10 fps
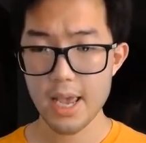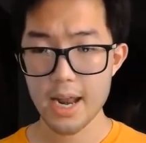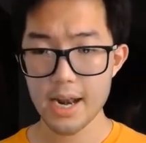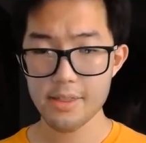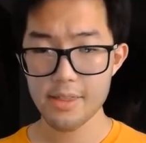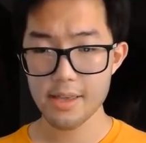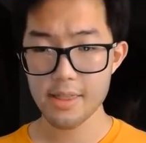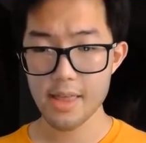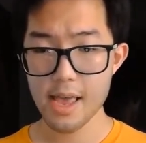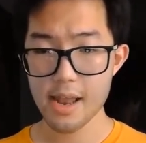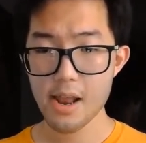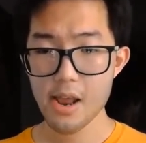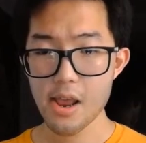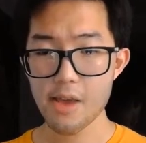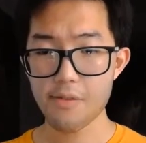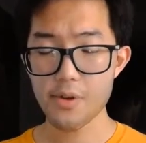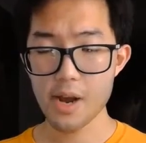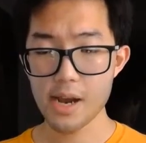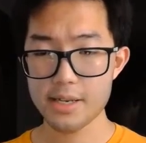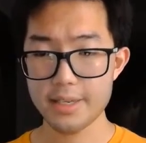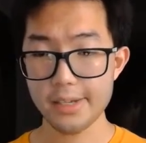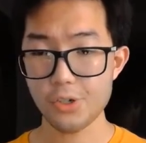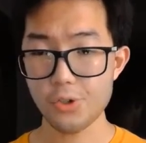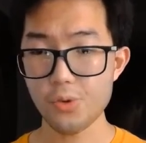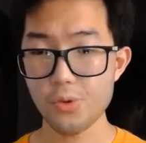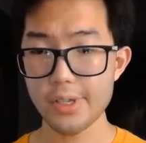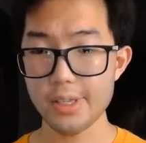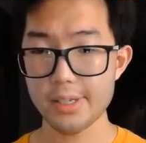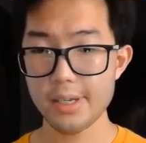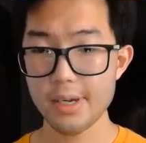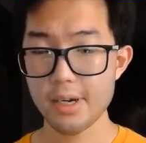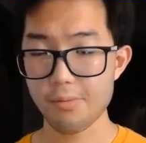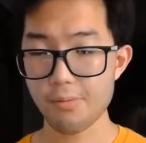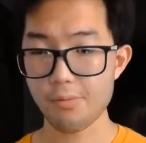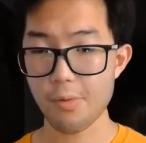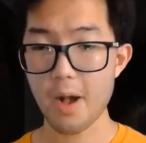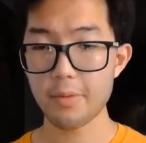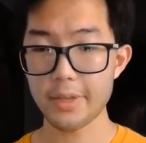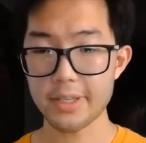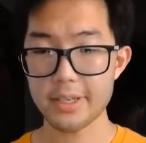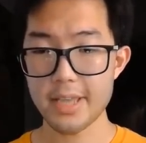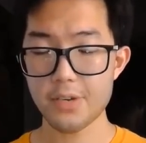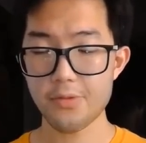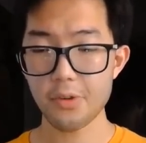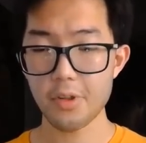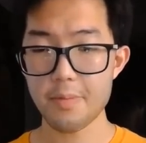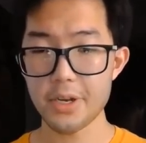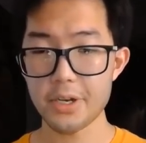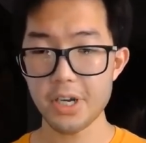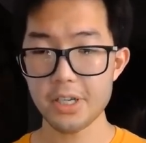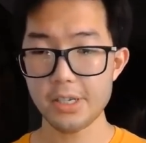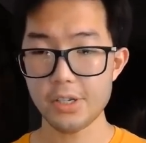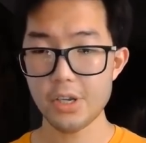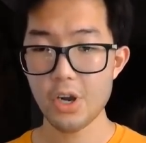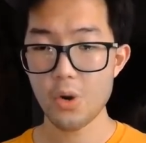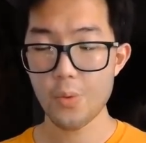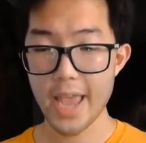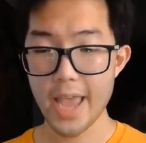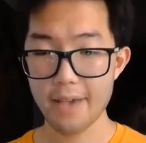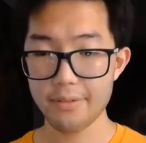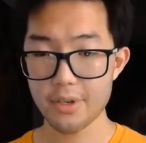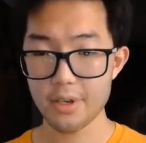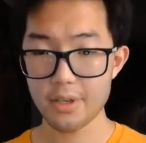And I think that if the United States is truly this republic that stands for liberty and justice, we have to